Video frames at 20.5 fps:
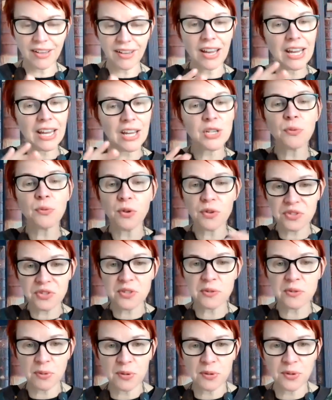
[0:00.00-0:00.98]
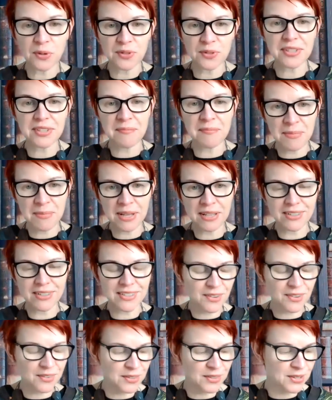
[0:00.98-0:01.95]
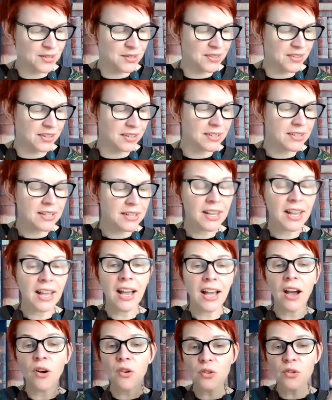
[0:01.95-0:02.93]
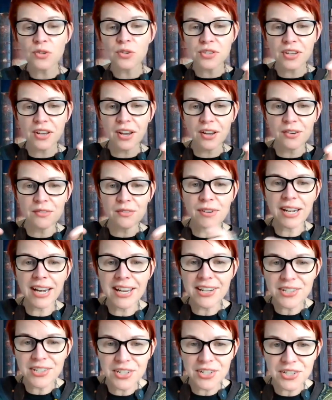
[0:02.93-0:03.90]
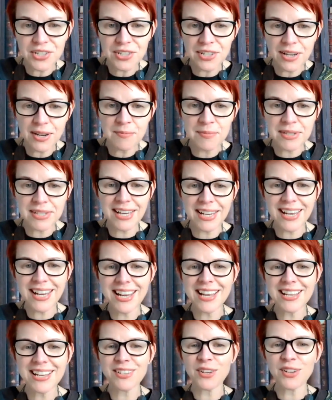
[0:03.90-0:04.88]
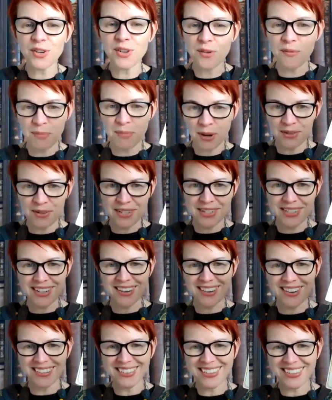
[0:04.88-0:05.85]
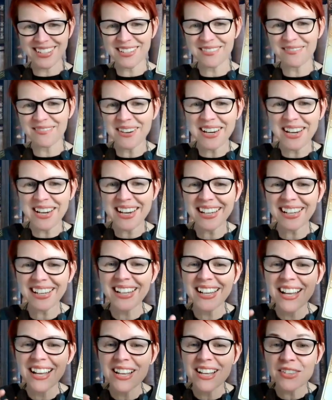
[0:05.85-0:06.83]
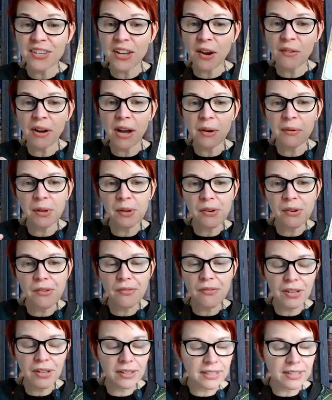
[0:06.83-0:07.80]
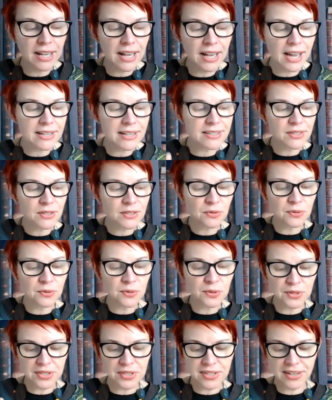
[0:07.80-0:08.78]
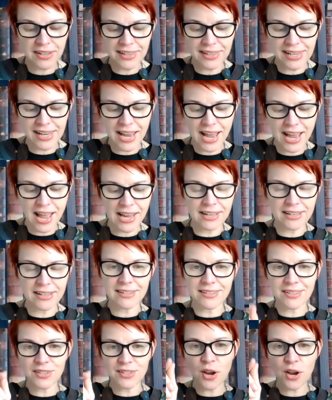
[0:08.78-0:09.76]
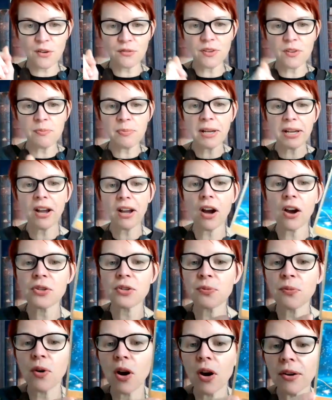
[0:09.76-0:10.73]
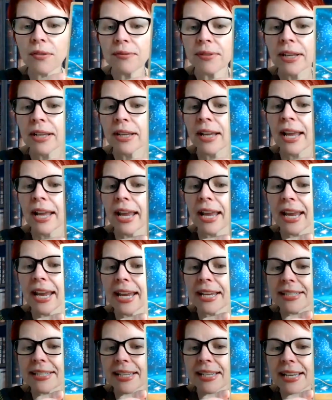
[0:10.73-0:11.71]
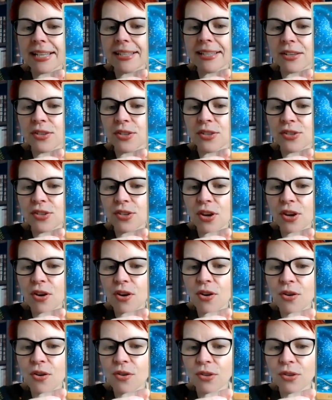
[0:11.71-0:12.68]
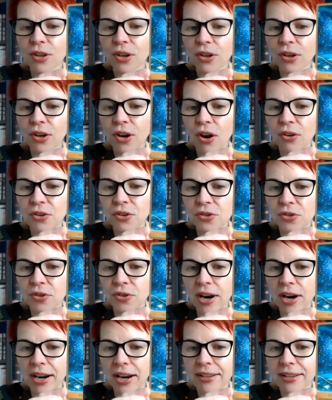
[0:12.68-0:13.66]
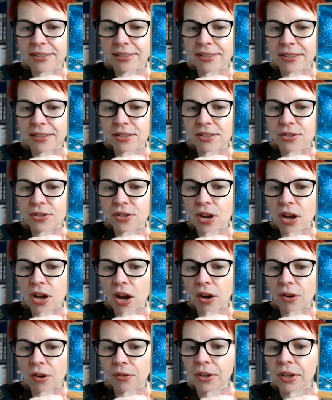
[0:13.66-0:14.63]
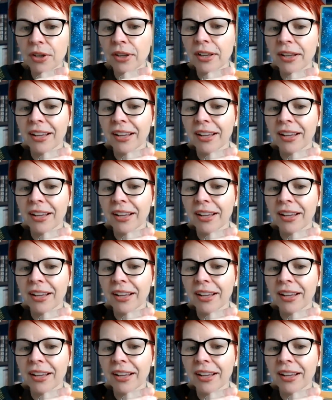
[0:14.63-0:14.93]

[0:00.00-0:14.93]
Each one supports and builds on the other. Also, relationships is your bonus card this week. So I will reveal that towards the end. So if you pick card 1, it is soul contracts. So